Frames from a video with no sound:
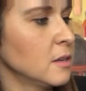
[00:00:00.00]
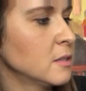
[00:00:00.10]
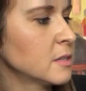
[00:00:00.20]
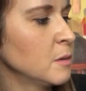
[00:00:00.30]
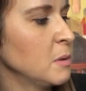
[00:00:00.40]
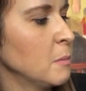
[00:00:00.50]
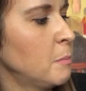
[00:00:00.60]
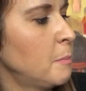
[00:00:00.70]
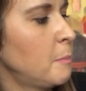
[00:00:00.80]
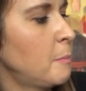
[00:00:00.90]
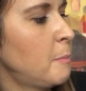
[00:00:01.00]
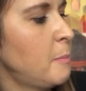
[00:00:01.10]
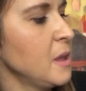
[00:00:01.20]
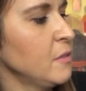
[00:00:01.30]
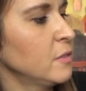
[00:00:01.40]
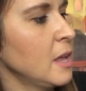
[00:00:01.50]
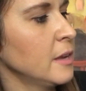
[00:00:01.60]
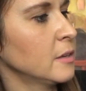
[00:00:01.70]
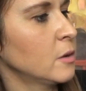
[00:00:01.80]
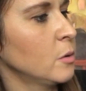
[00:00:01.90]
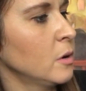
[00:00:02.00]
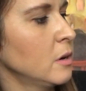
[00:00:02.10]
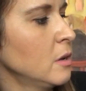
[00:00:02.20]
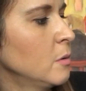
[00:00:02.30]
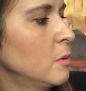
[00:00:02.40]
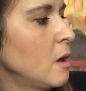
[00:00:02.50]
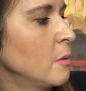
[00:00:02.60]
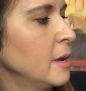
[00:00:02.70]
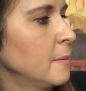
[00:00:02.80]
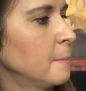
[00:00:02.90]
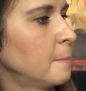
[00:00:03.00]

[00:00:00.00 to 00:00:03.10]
it's going to be a B flat chord. Where are we?